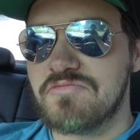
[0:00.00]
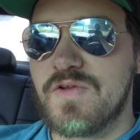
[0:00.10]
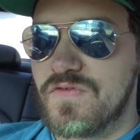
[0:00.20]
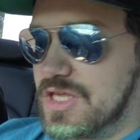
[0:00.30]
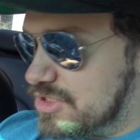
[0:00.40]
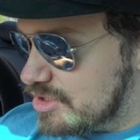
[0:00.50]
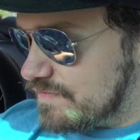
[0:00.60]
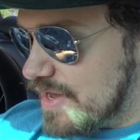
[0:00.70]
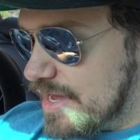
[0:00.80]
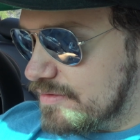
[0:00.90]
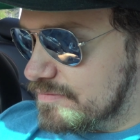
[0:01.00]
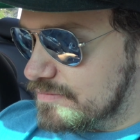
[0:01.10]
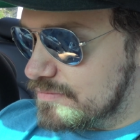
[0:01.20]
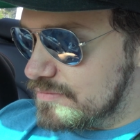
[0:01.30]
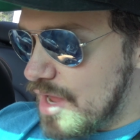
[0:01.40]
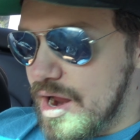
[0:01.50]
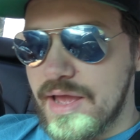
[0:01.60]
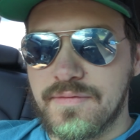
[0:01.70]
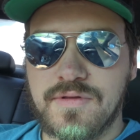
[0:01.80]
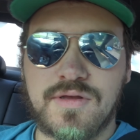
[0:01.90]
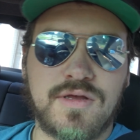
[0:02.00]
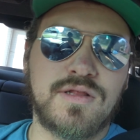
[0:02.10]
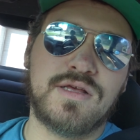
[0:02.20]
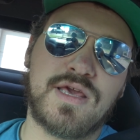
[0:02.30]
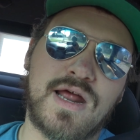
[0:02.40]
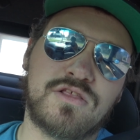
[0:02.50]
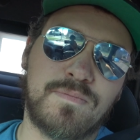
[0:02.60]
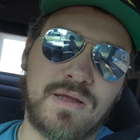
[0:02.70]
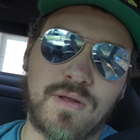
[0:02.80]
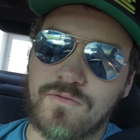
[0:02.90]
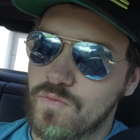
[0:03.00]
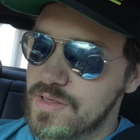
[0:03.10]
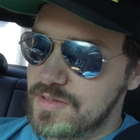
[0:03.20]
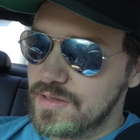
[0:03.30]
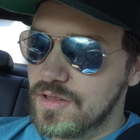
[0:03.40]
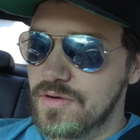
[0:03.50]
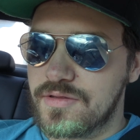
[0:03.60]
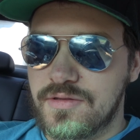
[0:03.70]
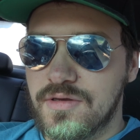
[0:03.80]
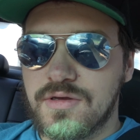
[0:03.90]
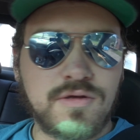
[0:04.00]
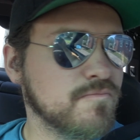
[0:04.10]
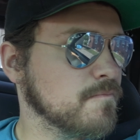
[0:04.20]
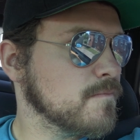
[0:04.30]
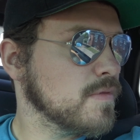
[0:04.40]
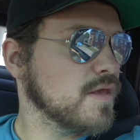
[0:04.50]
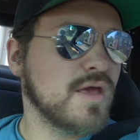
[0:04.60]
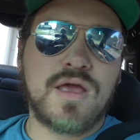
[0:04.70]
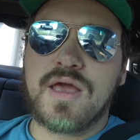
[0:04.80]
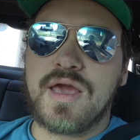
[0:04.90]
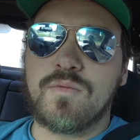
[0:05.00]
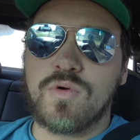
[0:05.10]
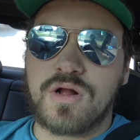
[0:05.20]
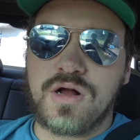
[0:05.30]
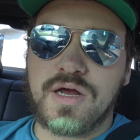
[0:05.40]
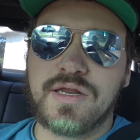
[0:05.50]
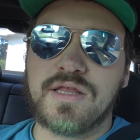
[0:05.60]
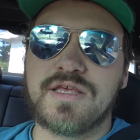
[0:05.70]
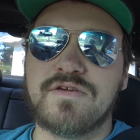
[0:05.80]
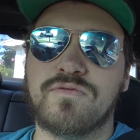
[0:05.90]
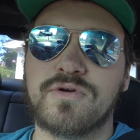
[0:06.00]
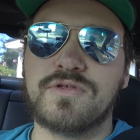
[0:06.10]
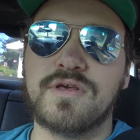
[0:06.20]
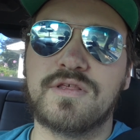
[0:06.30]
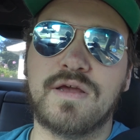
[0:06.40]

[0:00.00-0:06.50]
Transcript: it fits just fine. All right, let's head out to BMW West St. Louis and work on the e46